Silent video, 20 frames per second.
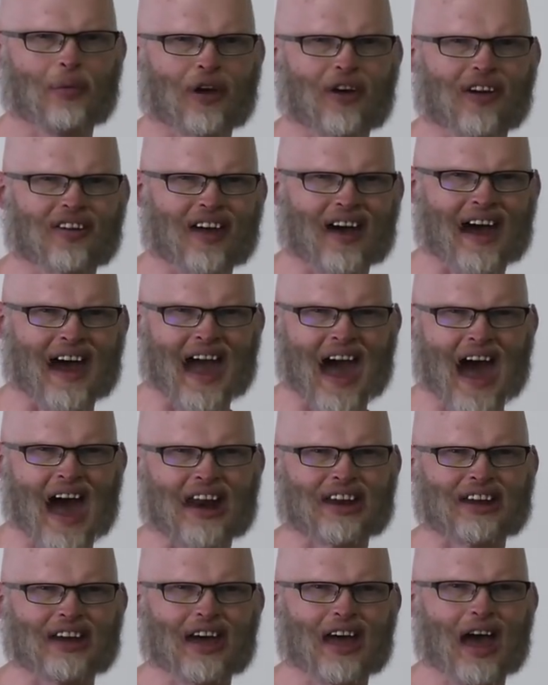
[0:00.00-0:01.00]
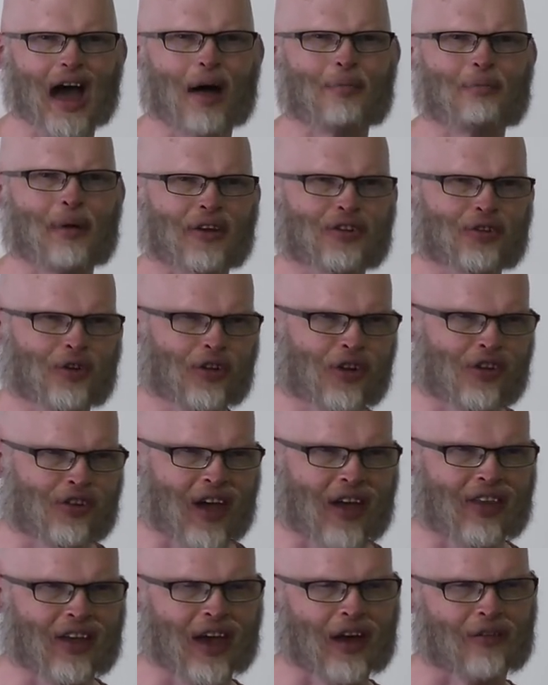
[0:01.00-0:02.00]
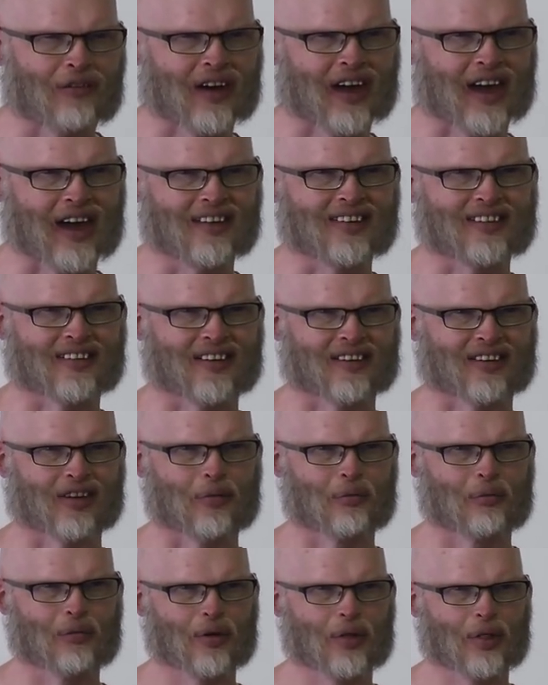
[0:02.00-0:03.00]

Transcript: because I had a better understanding of a case system.